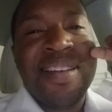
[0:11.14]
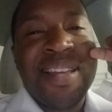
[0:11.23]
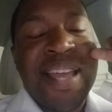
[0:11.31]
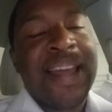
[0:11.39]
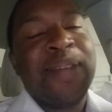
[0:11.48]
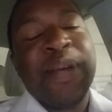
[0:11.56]

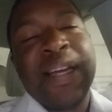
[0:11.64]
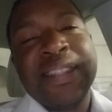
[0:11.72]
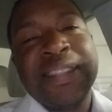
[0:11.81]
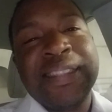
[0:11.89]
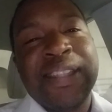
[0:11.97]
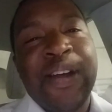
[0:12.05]
Yeah, man, I
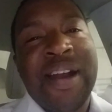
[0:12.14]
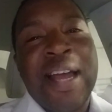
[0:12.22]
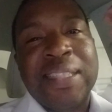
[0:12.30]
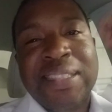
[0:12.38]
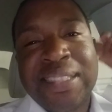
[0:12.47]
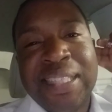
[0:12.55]
just thought
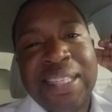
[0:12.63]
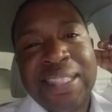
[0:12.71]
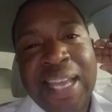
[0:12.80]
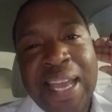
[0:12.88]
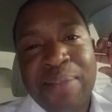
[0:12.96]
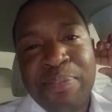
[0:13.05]
I'd sing
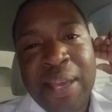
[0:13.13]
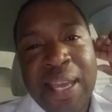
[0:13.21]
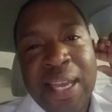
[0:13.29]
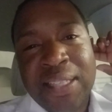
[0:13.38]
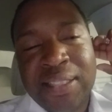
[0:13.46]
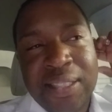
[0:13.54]
that,
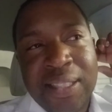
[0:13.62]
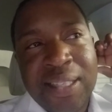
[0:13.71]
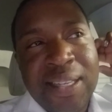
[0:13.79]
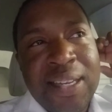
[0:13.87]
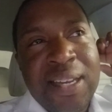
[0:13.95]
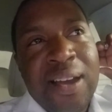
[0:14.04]
man, to
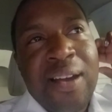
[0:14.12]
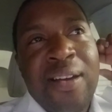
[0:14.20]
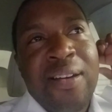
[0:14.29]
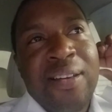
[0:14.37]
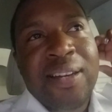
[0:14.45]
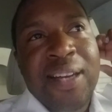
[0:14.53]

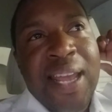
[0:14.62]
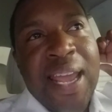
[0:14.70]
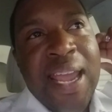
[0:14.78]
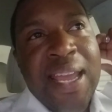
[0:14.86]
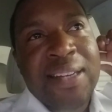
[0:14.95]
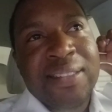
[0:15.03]
all of the
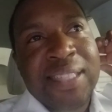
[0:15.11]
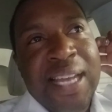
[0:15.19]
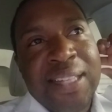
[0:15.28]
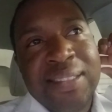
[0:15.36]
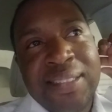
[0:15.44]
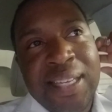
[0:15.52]
haters
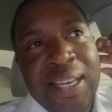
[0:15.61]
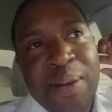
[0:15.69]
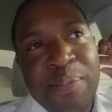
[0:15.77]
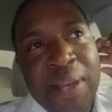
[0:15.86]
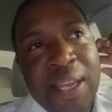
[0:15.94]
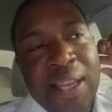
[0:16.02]
out there,
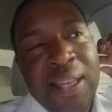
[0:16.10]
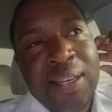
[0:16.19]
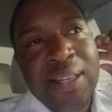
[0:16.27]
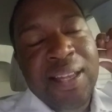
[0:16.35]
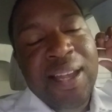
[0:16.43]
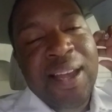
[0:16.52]

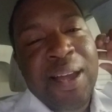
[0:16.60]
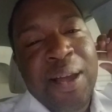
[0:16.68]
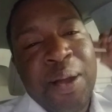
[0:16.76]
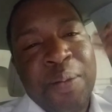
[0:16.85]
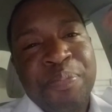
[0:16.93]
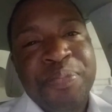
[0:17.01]
man.
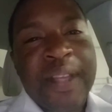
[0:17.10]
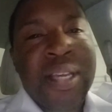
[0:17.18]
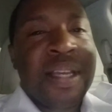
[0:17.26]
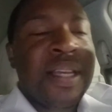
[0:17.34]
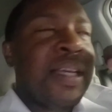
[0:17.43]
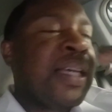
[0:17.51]

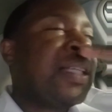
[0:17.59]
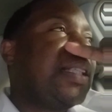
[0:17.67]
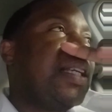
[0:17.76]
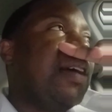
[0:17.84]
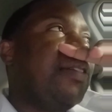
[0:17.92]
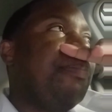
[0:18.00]
It's
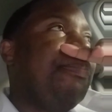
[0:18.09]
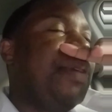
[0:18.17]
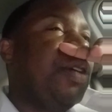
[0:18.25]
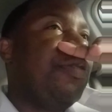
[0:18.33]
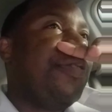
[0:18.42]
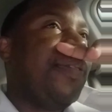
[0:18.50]
another
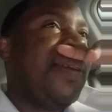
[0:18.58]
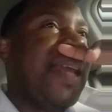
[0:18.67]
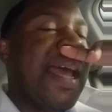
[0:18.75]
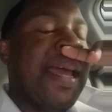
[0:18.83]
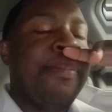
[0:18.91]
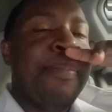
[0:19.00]
beautiful
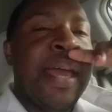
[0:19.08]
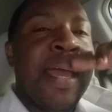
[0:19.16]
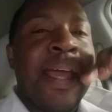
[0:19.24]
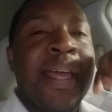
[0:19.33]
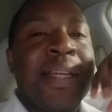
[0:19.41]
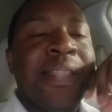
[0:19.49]
day,
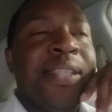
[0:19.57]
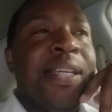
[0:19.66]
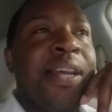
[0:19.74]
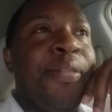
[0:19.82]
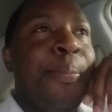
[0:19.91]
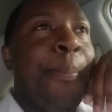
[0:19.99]
man. It's
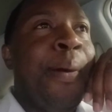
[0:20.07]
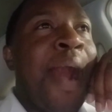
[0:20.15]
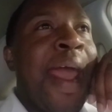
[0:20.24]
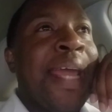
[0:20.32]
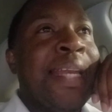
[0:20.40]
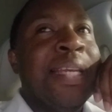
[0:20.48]
another
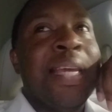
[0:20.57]
bright